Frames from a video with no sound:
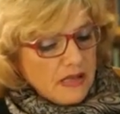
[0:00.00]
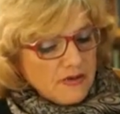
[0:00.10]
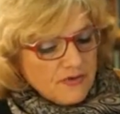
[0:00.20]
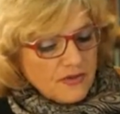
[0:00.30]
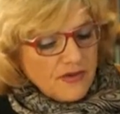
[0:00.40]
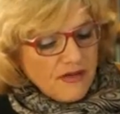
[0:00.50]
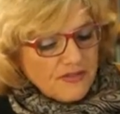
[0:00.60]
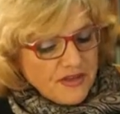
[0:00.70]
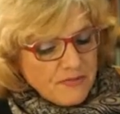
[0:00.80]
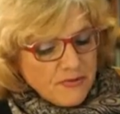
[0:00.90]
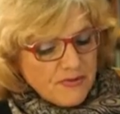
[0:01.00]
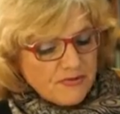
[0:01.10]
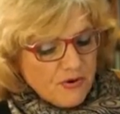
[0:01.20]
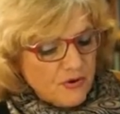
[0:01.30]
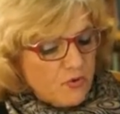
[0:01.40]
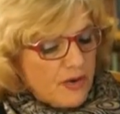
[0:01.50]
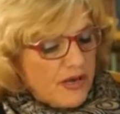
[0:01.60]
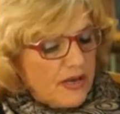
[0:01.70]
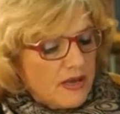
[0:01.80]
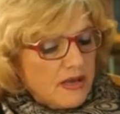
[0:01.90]
For nothing may be thrown
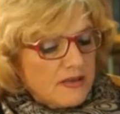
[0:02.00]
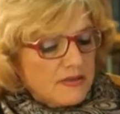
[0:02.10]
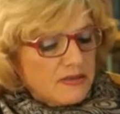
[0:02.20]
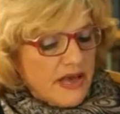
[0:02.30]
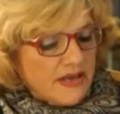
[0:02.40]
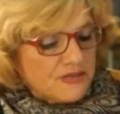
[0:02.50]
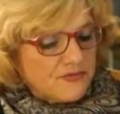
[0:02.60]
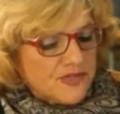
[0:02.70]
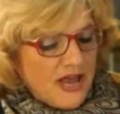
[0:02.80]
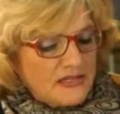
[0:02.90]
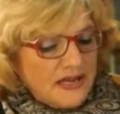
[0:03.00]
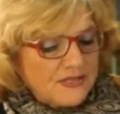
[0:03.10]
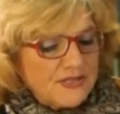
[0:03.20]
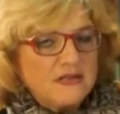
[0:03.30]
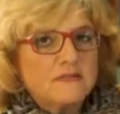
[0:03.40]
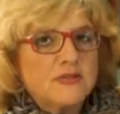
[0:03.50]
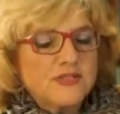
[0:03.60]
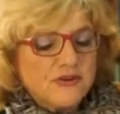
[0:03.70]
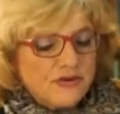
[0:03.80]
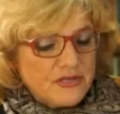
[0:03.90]
away in the land of dialectical
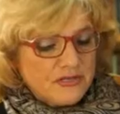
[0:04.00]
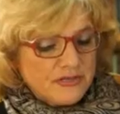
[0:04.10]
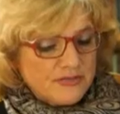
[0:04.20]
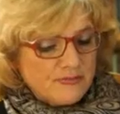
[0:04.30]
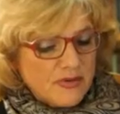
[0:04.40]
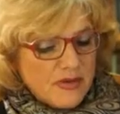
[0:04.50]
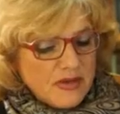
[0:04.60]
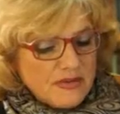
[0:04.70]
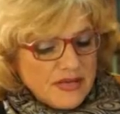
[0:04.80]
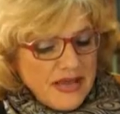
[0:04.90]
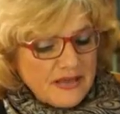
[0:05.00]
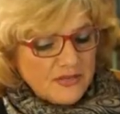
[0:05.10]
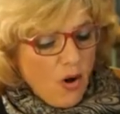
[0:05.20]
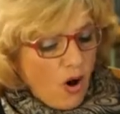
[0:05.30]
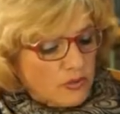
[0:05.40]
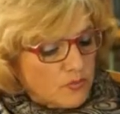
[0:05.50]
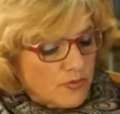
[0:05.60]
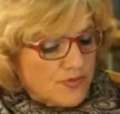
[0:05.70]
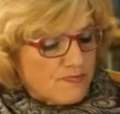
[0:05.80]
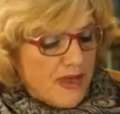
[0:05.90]
materialism that had
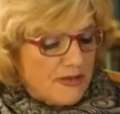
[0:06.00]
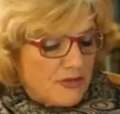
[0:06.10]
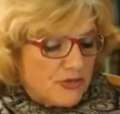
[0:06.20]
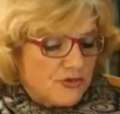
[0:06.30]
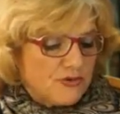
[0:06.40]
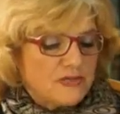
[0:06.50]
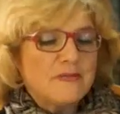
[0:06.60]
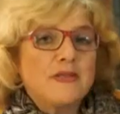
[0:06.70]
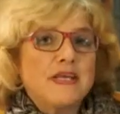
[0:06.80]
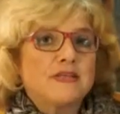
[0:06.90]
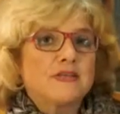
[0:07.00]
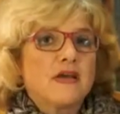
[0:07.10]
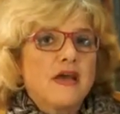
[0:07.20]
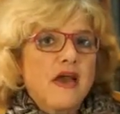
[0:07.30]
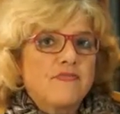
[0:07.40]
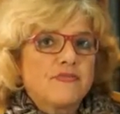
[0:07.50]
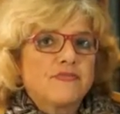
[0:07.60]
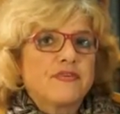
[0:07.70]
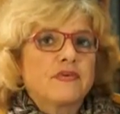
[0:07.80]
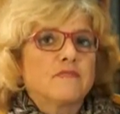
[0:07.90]
almost managed to eliminate
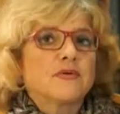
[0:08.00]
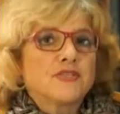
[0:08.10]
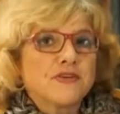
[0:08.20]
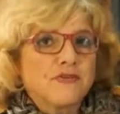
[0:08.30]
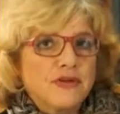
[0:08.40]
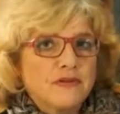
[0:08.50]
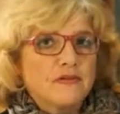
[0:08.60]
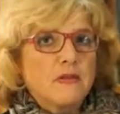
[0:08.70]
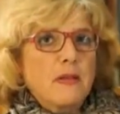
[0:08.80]
everything material.